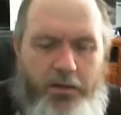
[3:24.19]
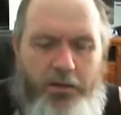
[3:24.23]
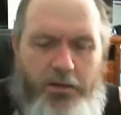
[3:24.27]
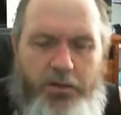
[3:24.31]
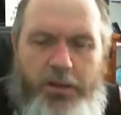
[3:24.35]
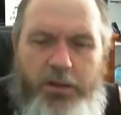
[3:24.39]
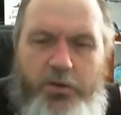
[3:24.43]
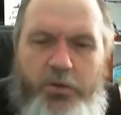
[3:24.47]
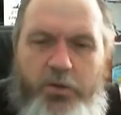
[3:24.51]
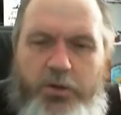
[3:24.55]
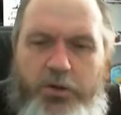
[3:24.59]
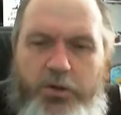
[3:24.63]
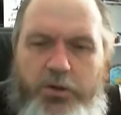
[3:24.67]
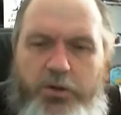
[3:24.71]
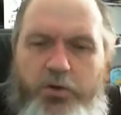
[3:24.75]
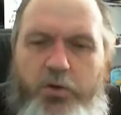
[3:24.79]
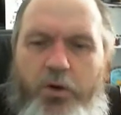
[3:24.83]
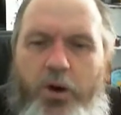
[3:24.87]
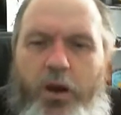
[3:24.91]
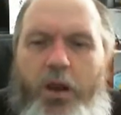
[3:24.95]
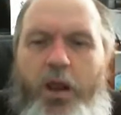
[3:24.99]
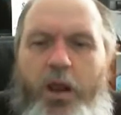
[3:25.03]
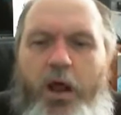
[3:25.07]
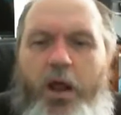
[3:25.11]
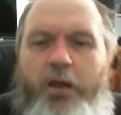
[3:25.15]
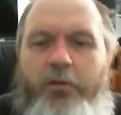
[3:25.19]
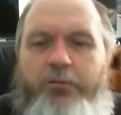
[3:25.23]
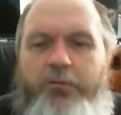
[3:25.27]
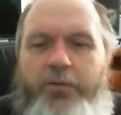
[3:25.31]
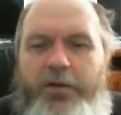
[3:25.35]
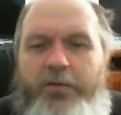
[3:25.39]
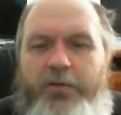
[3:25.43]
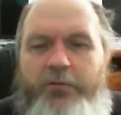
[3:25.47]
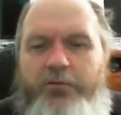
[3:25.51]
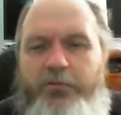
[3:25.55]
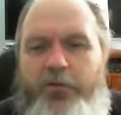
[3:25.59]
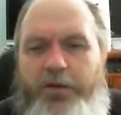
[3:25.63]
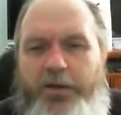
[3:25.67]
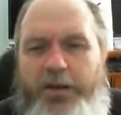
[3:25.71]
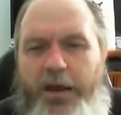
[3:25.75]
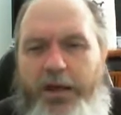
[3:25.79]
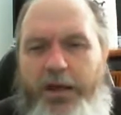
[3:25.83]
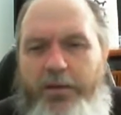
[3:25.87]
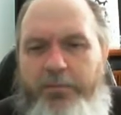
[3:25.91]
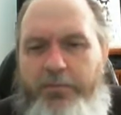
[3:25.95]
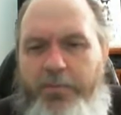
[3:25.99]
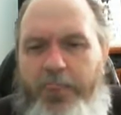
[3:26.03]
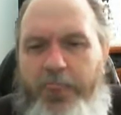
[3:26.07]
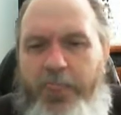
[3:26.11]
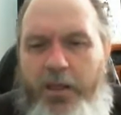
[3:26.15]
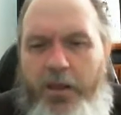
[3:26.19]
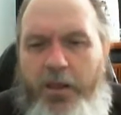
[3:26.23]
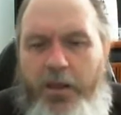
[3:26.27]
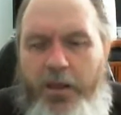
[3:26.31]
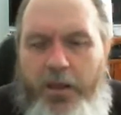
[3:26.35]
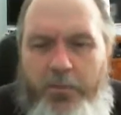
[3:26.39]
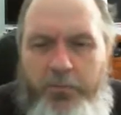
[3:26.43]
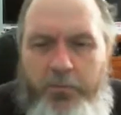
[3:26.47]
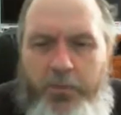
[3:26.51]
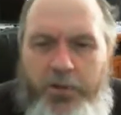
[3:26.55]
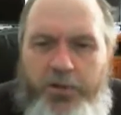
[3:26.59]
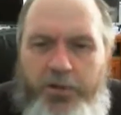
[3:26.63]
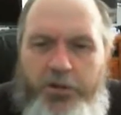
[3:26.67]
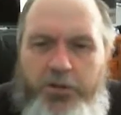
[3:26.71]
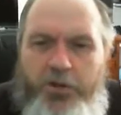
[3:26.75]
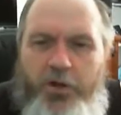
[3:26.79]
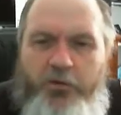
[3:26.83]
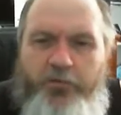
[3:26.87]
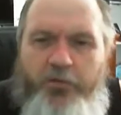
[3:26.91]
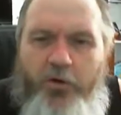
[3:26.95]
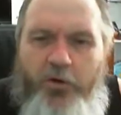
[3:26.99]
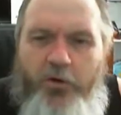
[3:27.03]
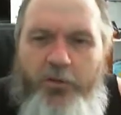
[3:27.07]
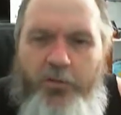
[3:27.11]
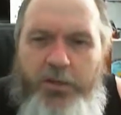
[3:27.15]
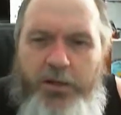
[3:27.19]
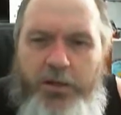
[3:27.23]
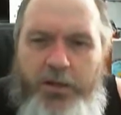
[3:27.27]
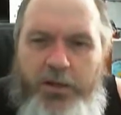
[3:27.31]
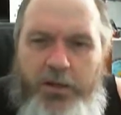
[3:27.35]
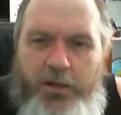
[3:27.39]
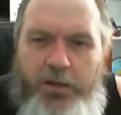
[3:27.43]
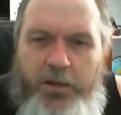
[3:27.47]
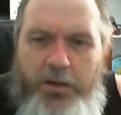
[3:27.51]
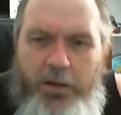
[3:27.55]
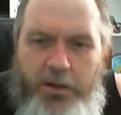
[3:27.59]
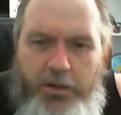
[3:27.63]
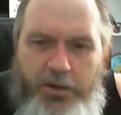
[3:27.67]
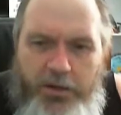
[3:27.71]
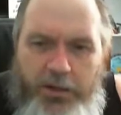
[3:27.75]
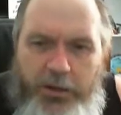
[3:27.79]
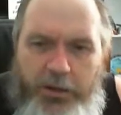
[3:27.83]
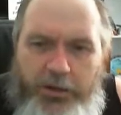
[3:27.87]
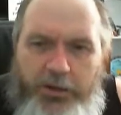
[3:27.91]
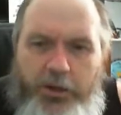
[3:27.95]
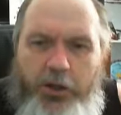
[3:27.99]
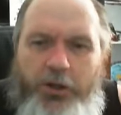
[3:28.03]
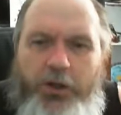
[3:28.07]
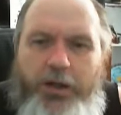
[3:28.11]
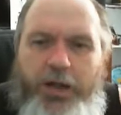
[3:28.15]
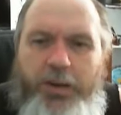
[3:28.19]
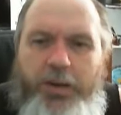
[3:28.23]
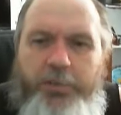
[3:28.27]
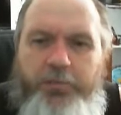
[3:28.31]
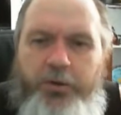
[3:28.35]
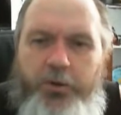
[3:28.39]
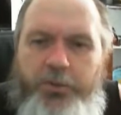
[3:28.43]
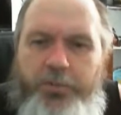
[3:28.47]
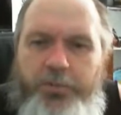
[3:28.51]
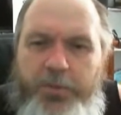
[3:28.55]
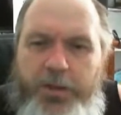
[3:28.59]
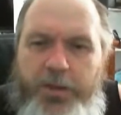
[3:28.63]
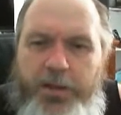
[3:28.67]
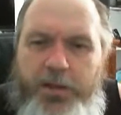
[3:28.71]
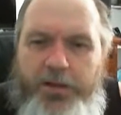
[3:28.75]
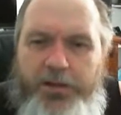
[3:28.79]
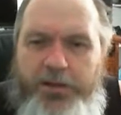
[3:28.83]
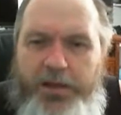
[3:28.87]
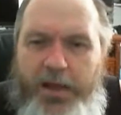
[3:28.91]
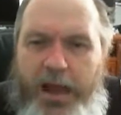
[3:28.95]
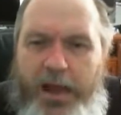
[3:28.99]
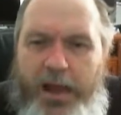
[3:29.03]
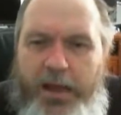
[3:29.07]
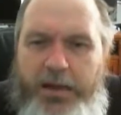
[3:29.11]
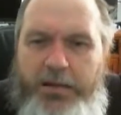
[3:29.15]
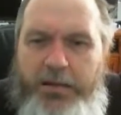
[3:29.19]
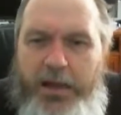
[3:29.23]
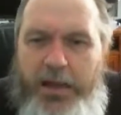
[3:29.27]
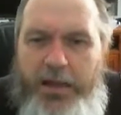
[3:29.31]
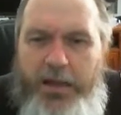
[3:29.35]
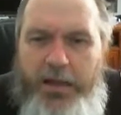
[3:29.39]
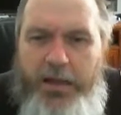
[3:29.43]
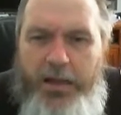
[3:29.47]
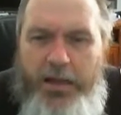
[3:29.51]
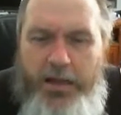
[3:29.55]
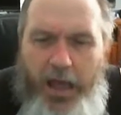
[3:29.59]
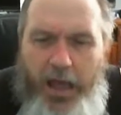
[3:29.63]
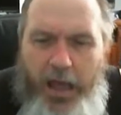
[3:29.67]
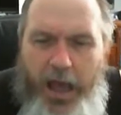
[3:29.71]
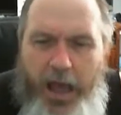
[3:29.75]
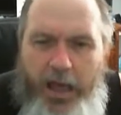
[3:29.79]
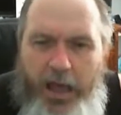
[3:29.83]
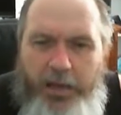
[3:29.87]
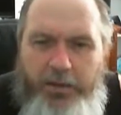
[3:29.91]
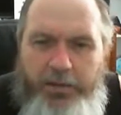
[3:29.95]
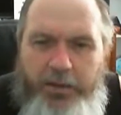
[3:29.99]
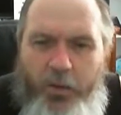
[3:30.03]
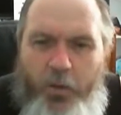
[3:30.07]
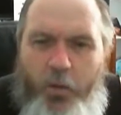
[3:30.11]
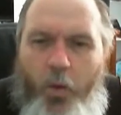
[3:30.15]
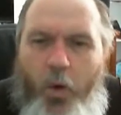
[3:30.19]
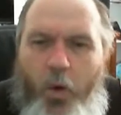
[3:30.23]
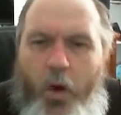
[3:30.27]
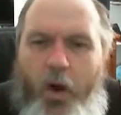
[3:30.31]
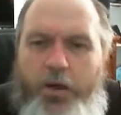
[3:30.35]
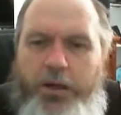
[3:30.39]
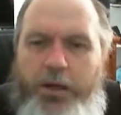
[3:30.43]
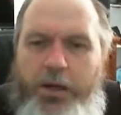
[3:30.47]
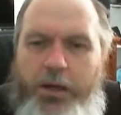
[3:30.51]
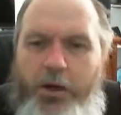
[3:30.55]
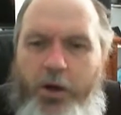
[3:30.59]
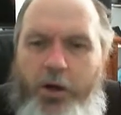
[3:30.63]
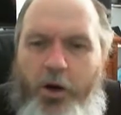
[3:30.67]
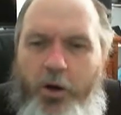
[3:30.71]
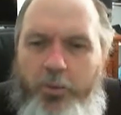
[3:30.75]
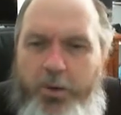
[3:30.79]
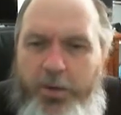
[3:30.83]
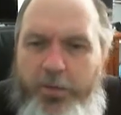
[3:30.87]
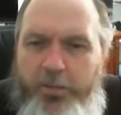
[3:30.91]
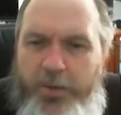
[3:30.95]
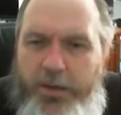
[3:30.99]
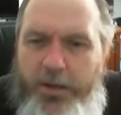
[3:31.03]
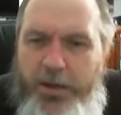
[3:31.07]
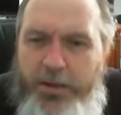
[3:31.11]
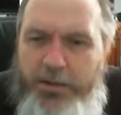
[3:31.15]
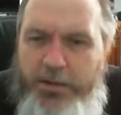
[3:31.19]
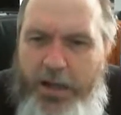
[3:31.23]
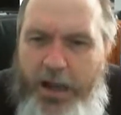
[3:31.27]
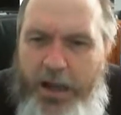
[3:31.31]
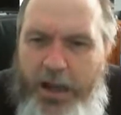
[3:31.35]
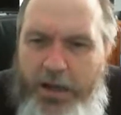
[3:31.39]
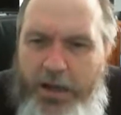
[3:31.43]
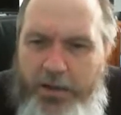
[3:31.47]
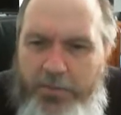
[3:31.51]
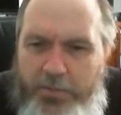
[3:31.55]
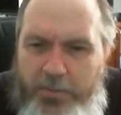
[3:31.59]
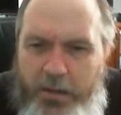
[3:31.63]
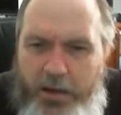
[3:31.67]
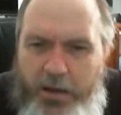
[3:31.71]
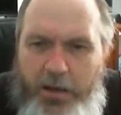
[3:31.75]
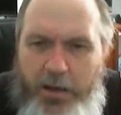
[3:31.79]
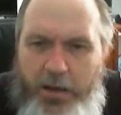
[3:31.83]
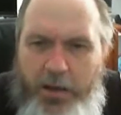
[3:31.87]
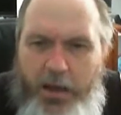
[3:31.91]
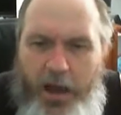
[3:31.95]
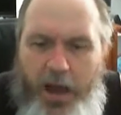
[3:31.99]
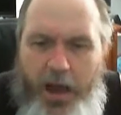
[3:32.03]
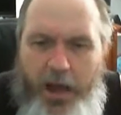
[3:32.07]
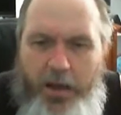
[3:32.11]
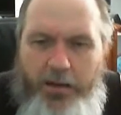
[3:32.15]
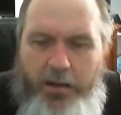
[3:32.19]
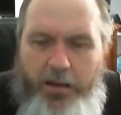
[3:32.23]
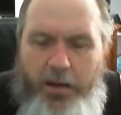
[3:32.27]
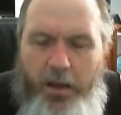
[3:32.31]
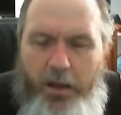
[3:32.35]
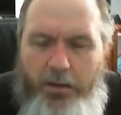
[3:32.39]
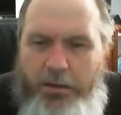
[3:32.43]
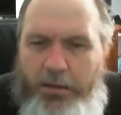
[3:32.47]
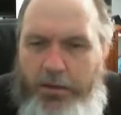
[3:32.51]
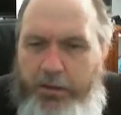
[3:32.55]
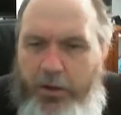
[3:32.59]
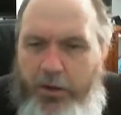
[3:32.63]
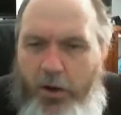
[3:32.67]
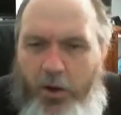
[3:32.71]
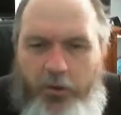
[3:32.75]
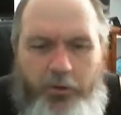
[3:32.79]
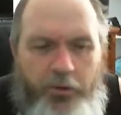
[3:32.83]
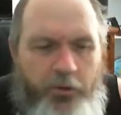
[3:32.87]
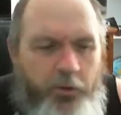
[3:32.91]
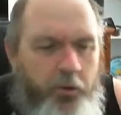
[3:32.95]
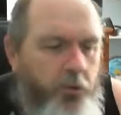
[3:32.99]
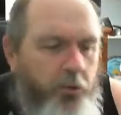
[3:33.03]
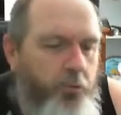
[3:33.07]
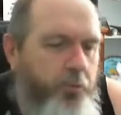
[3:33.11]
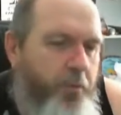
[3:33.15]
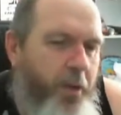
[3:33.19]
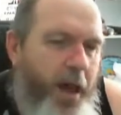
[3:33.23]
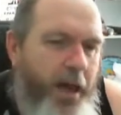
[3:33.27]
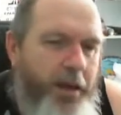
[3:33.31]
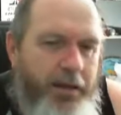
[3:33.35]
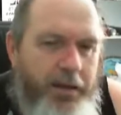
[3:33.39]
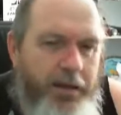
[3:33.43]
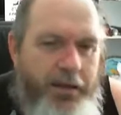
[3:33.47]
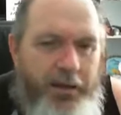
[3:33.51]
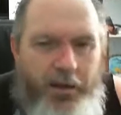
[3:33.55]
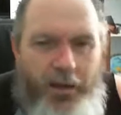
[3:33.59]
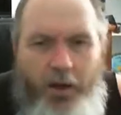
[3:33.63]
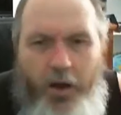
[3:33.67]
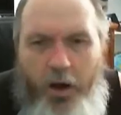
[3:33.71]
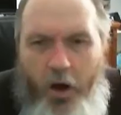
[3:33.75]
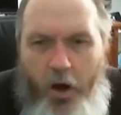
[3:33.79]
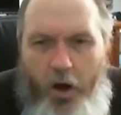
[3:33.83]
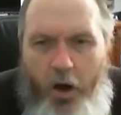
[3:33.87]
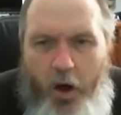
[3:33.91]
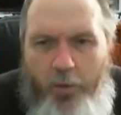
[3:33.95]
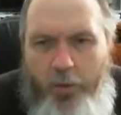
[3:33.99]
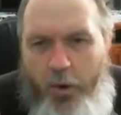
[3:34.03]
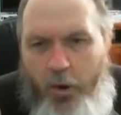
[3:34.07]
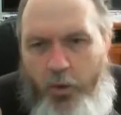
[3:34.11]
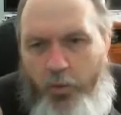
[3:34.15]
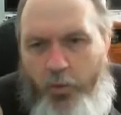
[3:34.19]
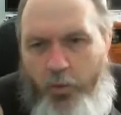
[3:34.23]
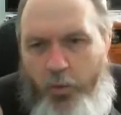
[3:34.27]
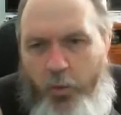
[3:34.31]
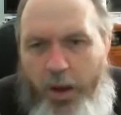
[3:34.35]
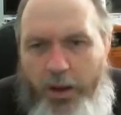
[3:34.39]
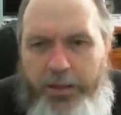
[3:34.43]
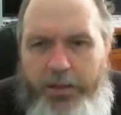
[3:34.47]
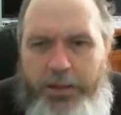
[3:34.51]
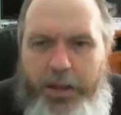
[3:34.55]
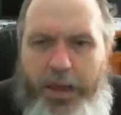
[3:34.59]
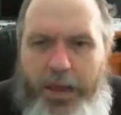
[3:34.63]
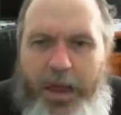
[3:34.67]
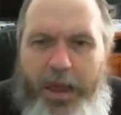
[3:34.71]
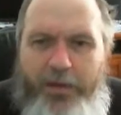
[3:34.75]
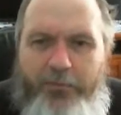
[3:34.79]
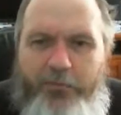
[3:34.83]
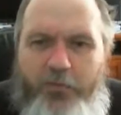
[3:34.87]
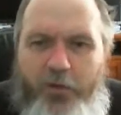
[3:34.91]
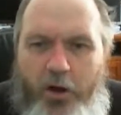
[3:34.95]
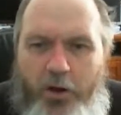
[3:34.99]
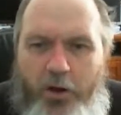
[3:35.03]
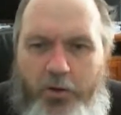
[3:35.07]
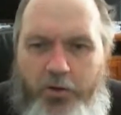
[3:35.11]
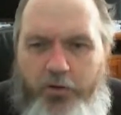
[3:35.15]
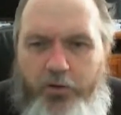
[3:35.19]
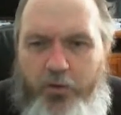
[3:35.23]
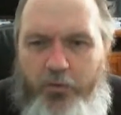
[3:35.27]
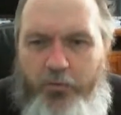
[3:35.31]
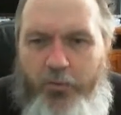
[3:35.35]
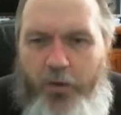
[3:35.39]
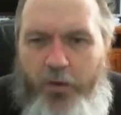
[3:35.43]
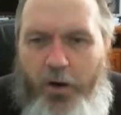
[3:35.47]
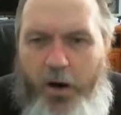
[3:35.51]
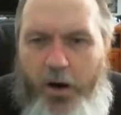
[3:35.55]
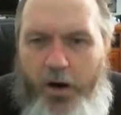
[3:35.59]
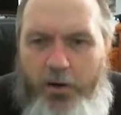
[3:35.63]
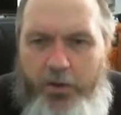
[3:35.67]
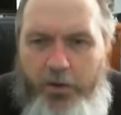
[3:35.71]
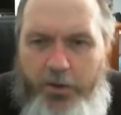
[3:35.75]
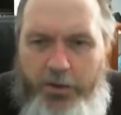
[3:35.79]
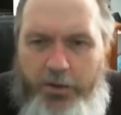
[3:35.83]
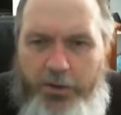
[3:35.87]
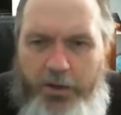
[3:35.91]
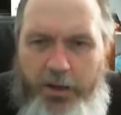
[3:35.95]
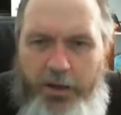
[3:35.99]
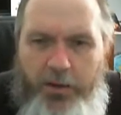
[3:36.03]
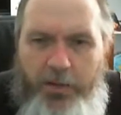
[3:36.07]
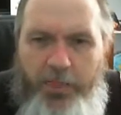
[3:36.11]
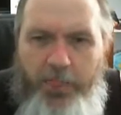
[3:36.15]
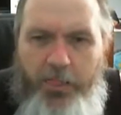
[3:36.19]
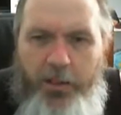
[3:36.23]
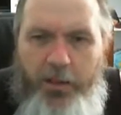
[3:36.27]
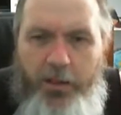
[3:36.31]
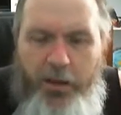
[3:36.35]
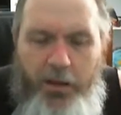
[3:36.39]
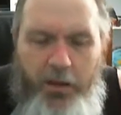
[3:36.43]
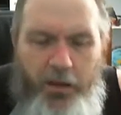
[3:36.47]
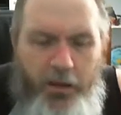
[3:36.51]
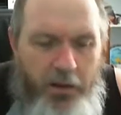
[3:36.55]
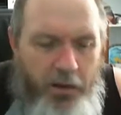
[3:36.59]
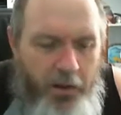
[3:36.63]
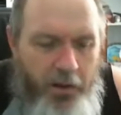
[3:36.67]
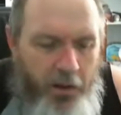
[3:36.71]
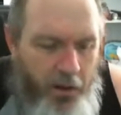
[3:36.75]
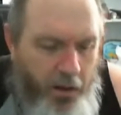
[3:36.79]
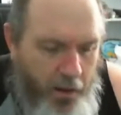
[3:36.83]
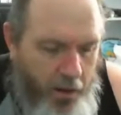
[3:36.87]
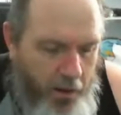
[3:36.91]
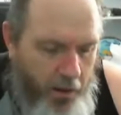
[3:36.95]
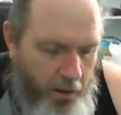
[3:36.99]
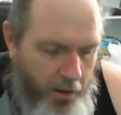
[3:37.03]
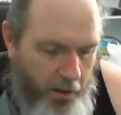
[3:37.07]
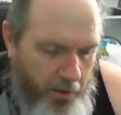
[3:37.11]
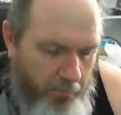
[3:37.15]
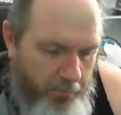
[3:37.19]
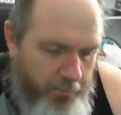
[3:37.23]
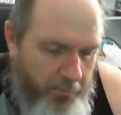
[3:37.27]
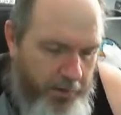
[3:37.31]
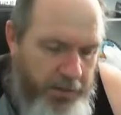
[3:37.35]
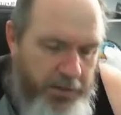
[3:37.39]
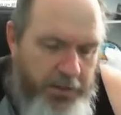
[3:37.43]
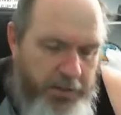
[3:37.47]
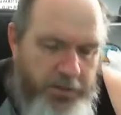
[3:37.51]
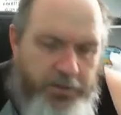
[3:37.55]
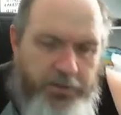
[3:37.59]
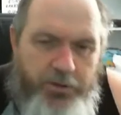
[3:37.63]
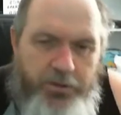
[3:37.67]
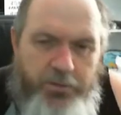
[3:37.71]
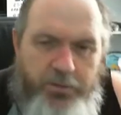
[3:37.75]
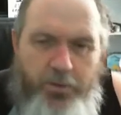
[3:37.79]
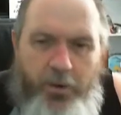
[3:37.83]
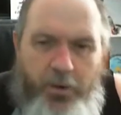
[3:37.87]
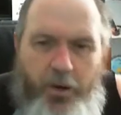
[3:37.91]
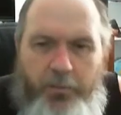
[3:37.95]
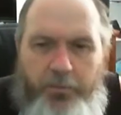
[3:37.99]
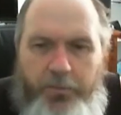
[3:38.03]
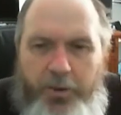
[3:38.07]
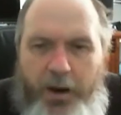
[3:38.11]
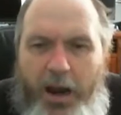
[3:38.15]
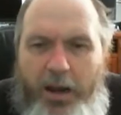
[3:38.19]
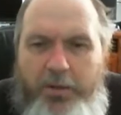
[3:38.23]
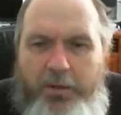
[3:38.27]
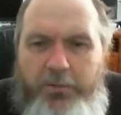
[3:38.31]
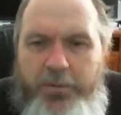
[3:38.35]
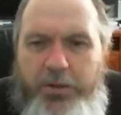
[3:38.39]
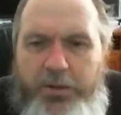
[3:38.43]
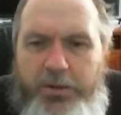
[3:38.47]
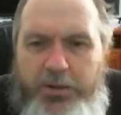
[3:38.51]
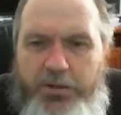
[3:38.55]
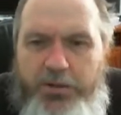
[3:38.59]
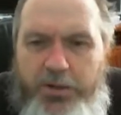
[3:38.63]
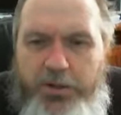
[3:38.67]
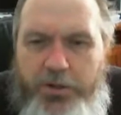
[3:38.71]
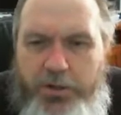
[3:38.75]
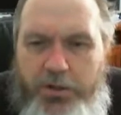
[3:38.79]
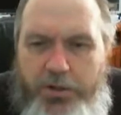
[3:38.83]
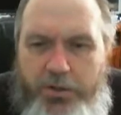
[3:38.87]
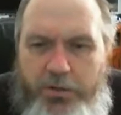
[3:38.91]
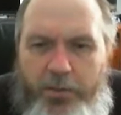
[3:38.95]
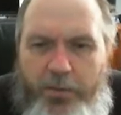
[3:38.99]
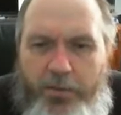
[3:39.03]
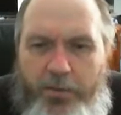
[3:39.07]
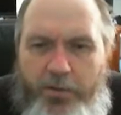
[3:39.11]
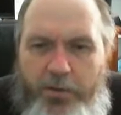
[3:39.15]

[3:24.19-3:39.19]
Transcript: They will do a lot of things for them, but not for me. They totally put me aside, and they're walking on me big time, and they don't look back about what they have done so far. Okay, Prime Minister.